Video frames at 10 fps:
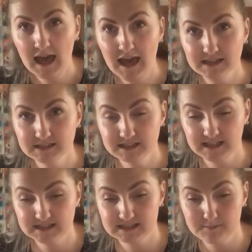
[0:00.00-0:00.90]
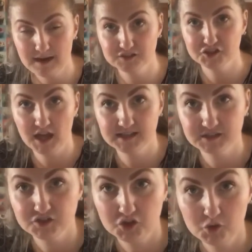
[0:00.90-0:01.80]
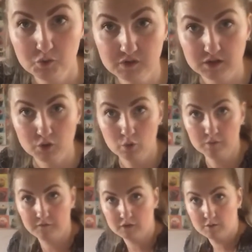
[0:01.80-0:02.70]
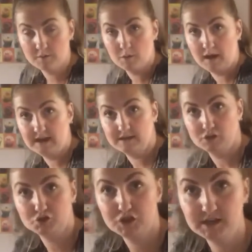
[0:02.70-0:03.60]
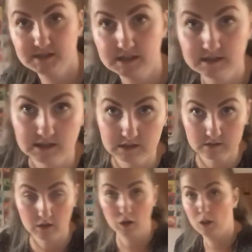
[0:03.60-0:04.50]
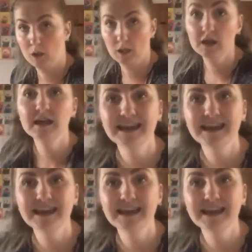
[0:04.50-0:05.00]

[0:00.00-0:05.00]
And it's the man chasing you, then you're following away, then you're chasing, then you're...